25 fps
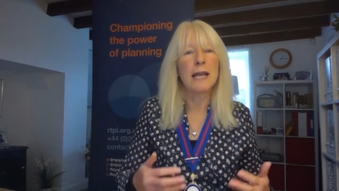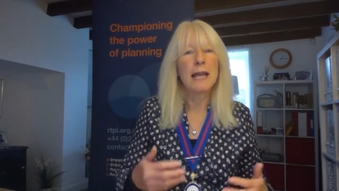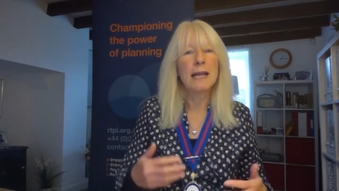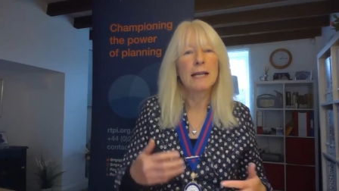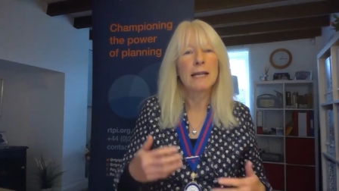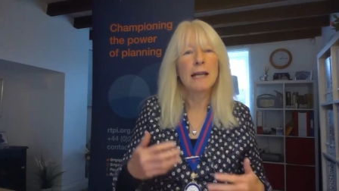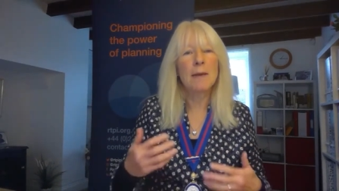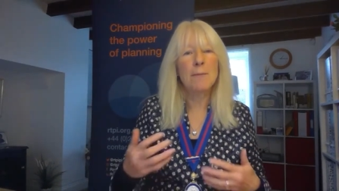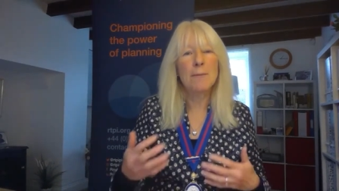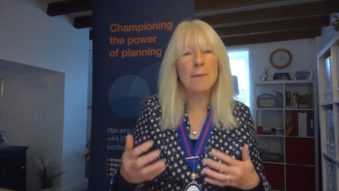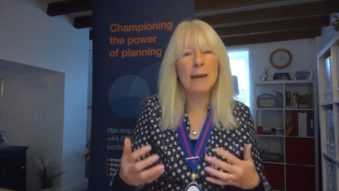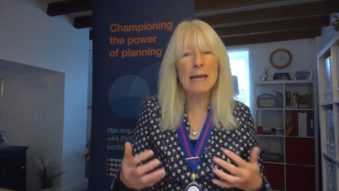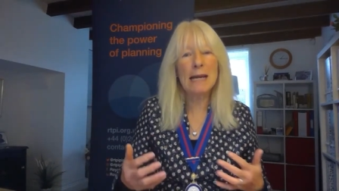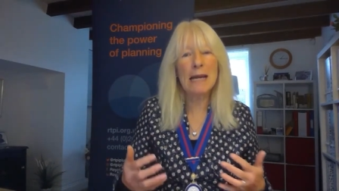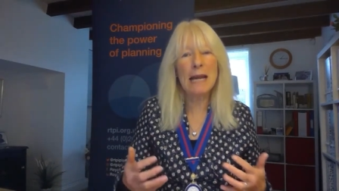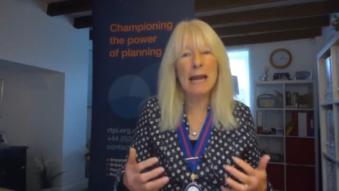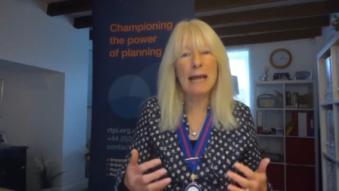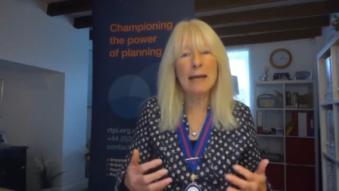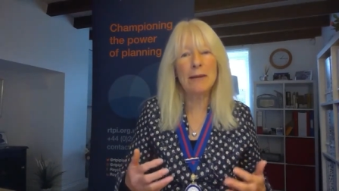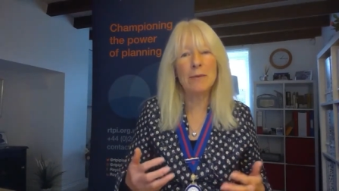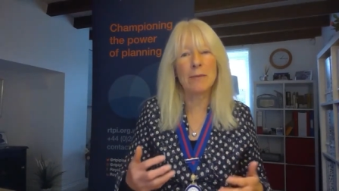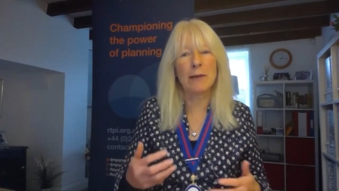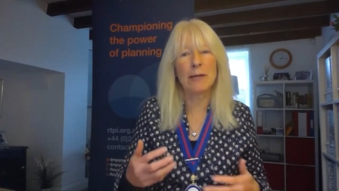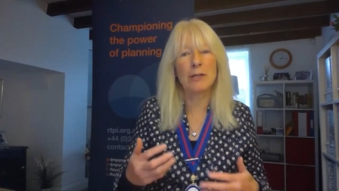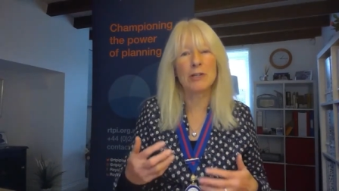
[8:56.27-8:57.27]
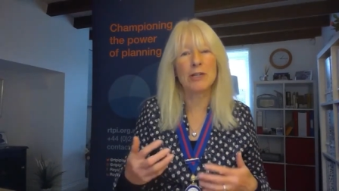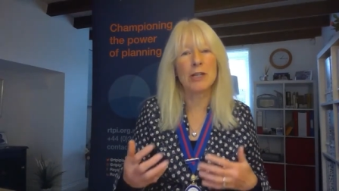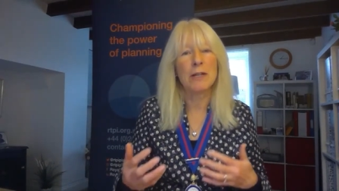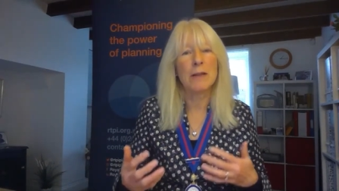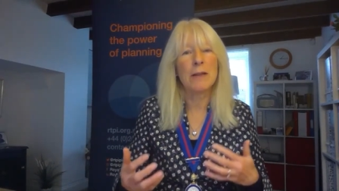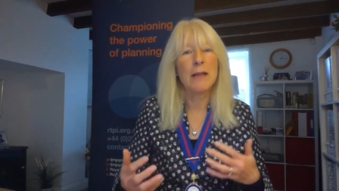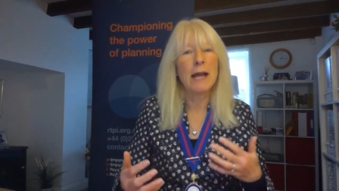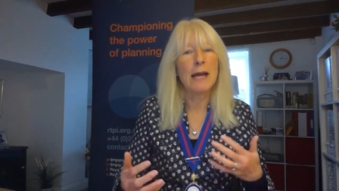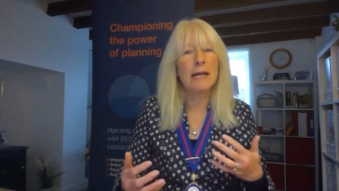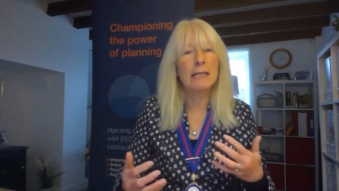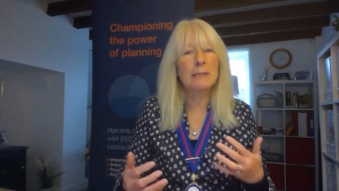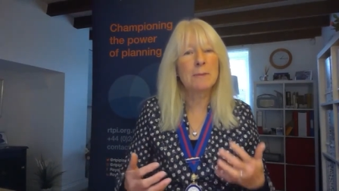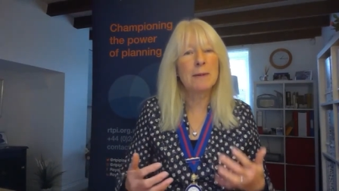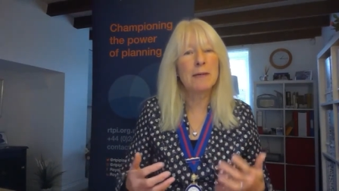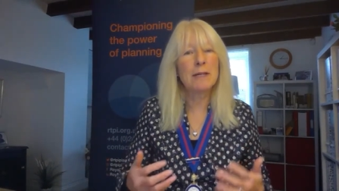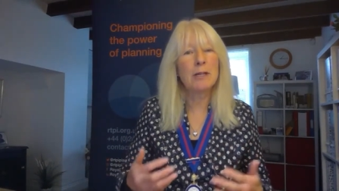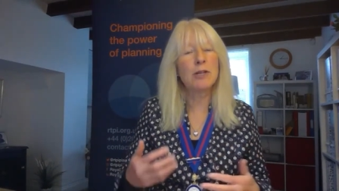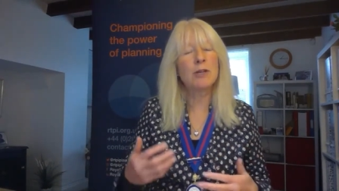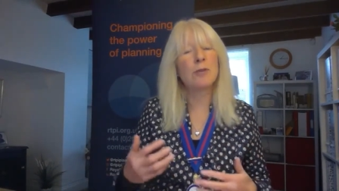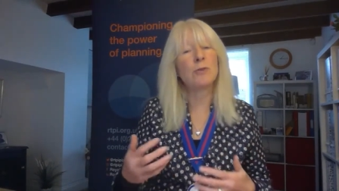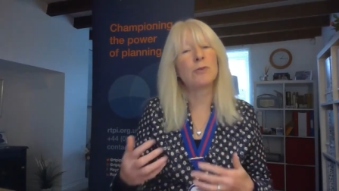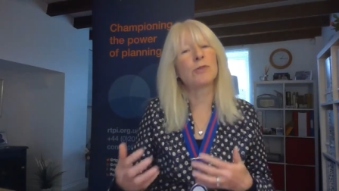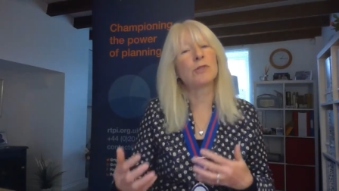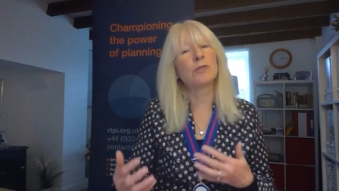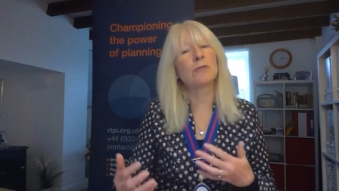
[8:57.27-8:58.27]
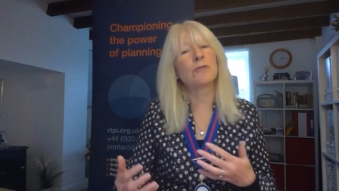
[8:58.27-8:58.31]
Campaign language has been used